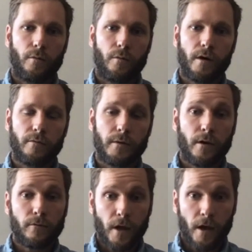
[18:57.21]
Well,
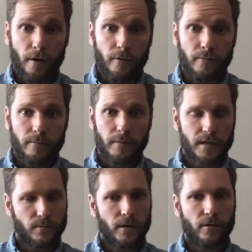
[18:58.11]
we don't know
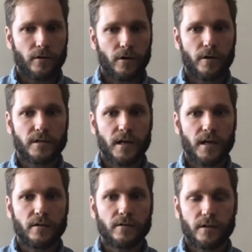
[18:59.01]
because we don't know what our
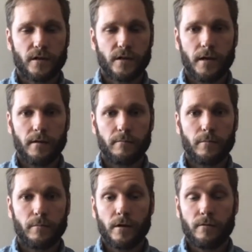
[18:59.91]
sales are going to be,
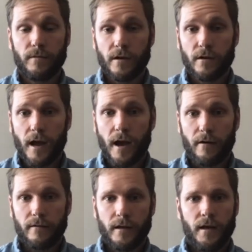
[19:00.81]
but we're going to figure it
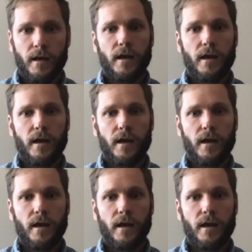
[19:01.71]
out